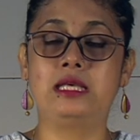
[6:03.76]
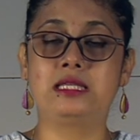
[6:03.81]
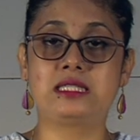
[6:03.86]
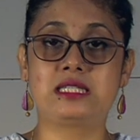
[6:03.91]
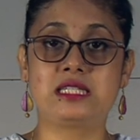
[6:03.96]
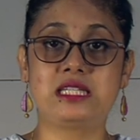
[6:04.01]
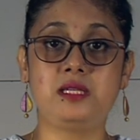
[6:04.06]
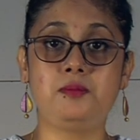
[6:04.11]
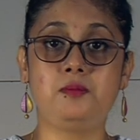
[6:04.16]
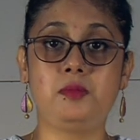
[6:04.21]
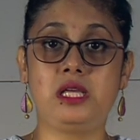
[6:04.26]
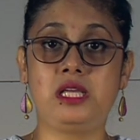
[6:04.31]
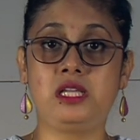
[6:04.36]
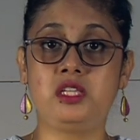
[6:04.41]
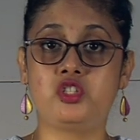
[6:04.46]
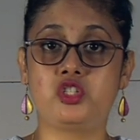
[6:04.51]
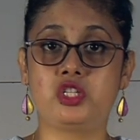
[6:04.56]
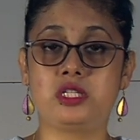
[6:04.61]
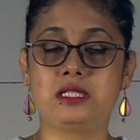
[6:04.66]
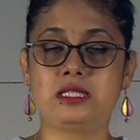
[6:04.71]
steam
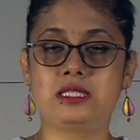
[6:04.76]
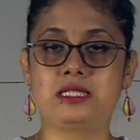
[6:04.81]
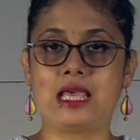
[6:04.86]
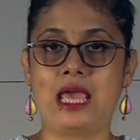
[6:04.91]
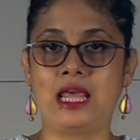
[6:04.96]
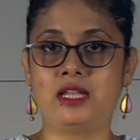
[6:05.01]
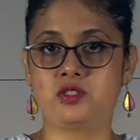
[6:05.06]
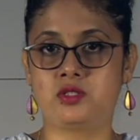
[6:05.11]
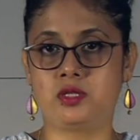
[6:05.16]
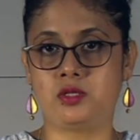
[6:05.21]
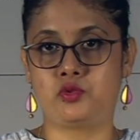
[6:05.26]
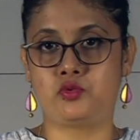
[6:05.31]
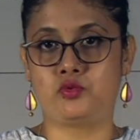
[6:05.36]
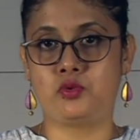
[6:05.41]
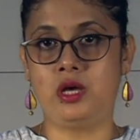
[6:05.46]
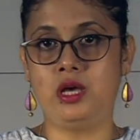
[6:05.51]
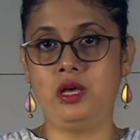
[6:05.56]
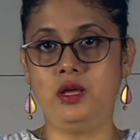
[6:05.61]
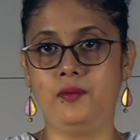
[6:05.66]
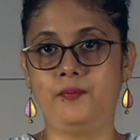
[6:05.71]
engines,
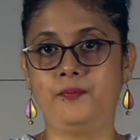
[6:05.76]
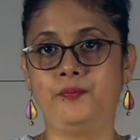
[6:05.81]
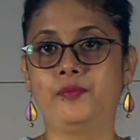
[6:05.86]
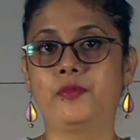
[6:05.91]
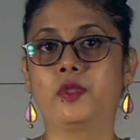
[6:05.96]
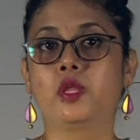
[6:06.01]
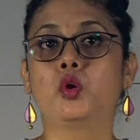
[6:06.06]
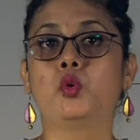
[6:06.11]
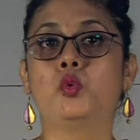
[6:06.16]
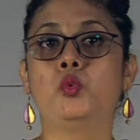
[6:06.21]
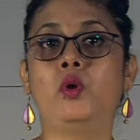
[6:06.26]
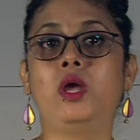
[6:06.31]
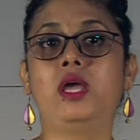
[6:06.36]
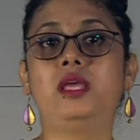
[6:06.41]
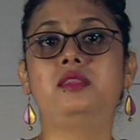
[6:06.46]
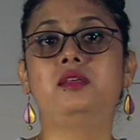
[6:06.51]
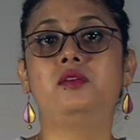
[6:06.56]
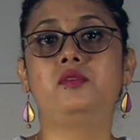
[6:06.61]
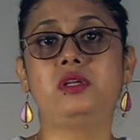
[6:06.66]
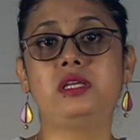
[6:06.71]
etc., were
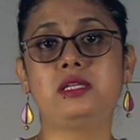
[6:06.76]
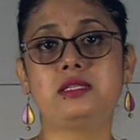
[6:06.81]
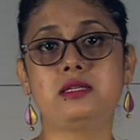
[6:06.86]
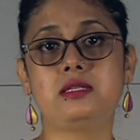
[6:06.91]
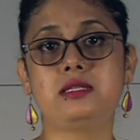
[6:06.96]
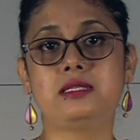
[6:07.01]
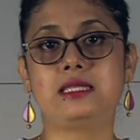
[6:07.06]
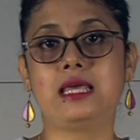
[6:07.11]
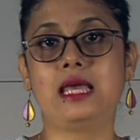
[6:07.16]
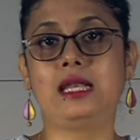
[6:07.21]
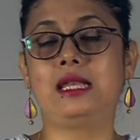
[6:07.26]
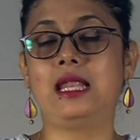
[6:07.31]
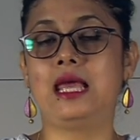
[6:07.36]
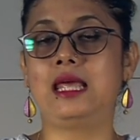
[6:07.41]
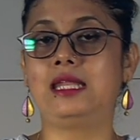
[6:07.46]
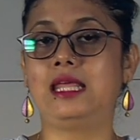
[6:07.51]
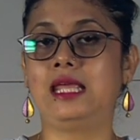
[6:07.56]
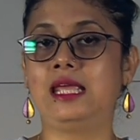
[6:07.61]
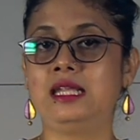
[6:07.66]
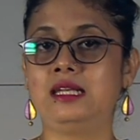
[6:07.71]
the reasons that
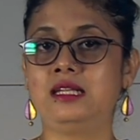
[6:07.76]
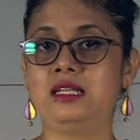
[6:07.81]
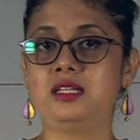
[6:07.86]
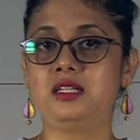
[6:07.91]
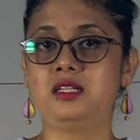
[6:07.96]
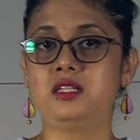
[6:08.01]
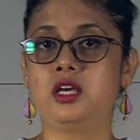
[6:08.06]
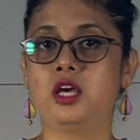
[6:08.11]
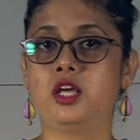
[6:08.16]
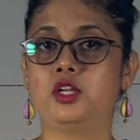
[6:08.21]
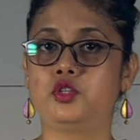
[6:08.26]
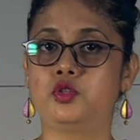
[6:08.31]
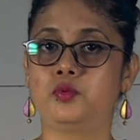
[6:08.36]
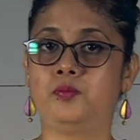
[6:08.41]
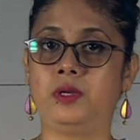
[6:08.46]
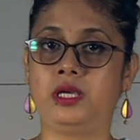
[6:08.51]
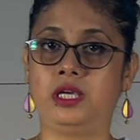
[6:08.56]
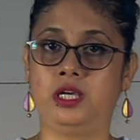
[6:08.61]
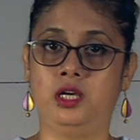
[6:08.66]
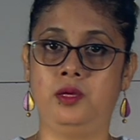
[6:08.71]
led England to
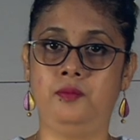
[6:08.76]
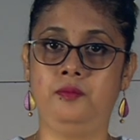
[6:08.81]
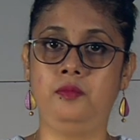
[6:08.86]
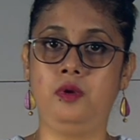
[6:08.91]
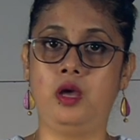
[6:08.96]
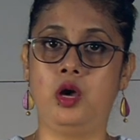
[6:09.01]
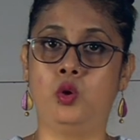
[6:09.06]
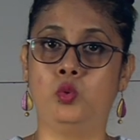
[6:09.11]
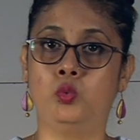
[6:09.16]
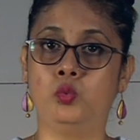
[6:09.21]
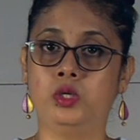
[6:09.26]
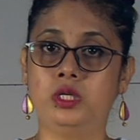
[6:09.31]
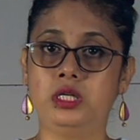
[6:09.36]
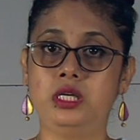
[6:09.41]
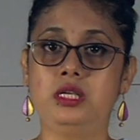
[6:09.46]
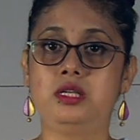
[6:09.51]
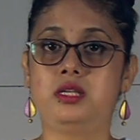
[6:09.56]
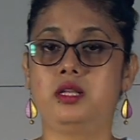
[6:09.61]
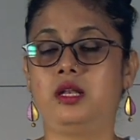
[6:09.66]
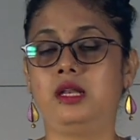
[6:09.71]
become a
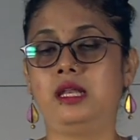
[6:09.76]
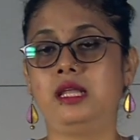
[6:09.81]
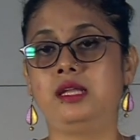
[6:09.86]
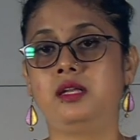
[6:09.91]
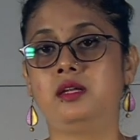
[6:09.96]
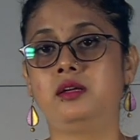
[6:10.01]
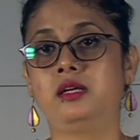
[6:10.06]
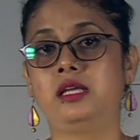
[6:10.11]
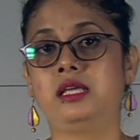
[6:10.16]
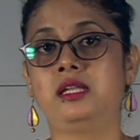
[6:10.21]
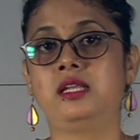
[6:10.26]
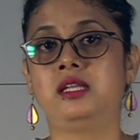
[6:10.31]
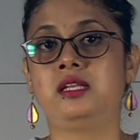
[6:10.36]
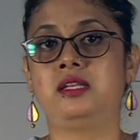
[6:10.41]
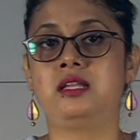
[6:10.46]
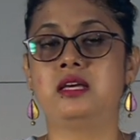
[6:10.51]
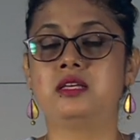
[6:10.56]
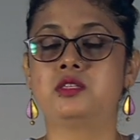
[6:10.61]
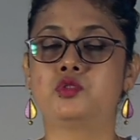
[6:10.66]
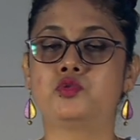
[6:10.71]
world leader in
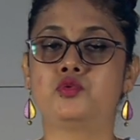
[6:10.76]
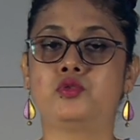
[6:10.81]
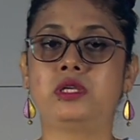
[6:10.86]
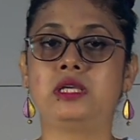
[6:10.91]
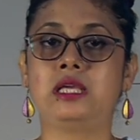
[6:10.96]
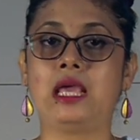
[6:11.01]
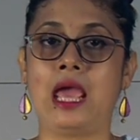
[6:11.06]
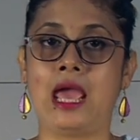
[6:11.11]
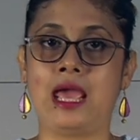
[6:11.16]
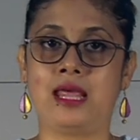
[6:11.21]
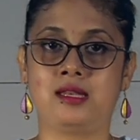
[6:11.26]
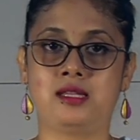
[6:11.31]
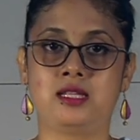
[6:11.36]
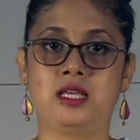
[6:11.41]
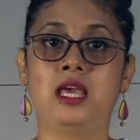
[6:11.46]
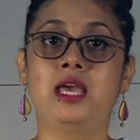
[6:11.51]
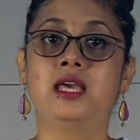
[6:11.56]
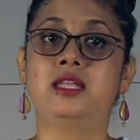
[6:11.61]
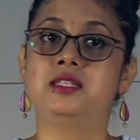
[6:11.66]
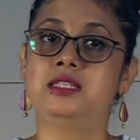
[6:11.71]
industry and
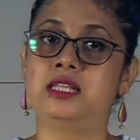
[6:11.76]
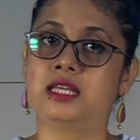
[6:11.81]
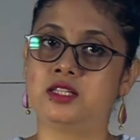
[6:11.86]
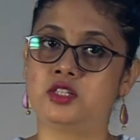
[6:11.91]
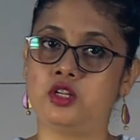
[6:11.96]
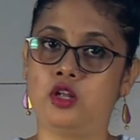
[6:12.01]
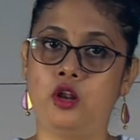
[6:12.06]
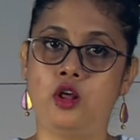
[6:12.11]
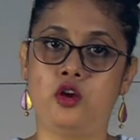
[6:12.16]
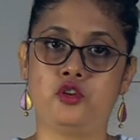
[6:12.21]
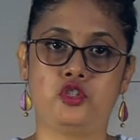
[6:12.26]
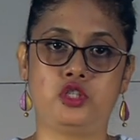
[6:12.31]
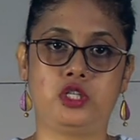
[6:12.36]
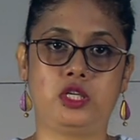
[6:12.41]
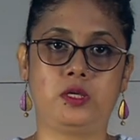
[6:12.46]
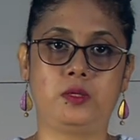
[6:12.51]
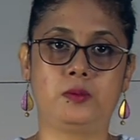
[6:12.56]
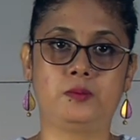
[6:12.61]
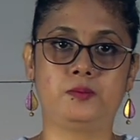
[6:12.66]
technology.